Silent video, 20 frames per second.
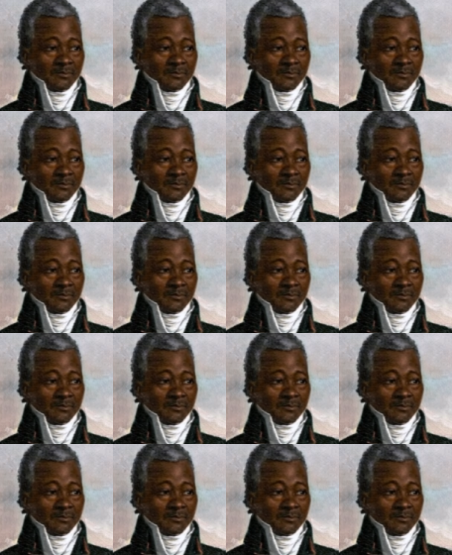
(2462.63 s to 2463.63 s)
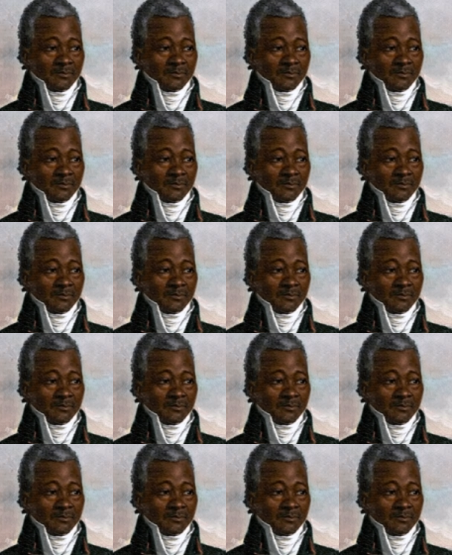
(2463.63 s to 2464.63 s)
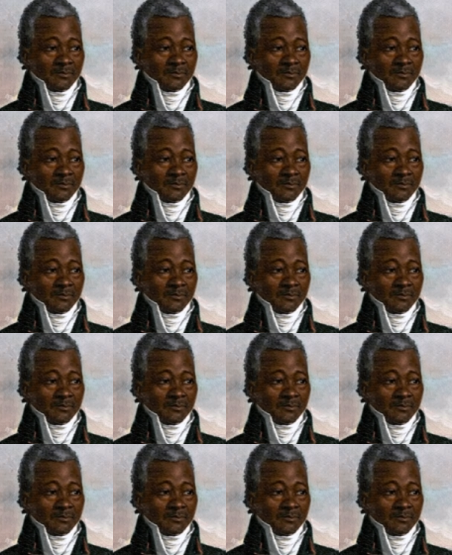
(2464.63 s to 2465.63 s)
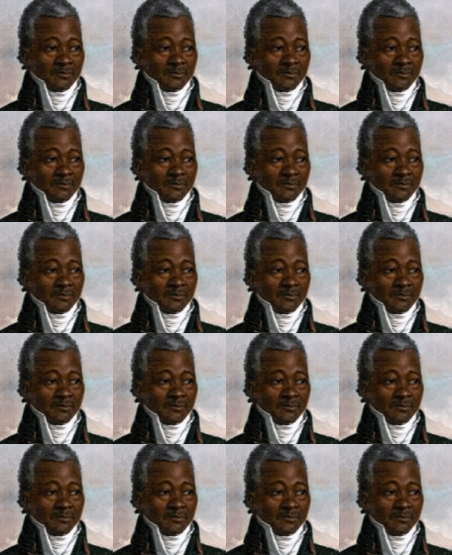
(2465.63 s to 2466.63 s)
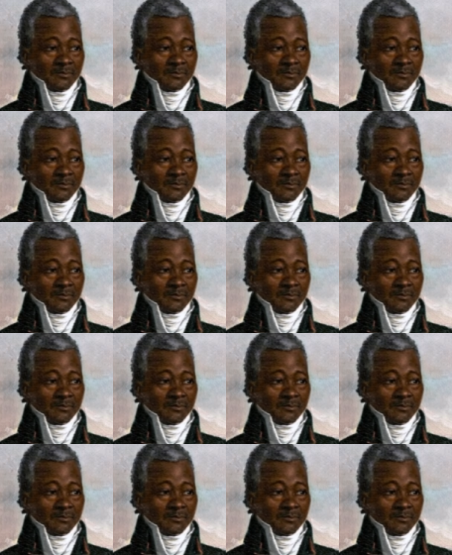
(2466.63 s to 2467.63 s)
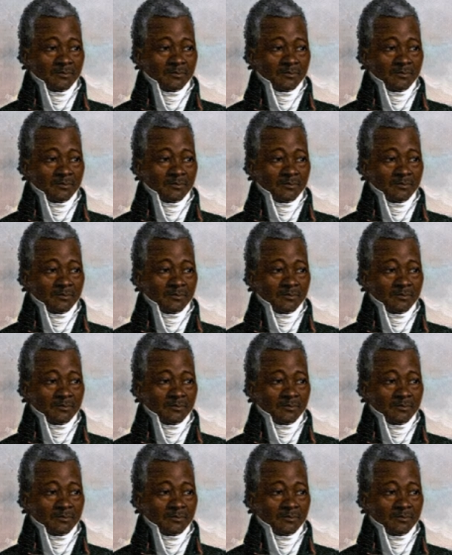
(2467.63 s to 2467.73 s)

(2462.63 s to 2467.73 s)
This is a still picture; no speech is visible.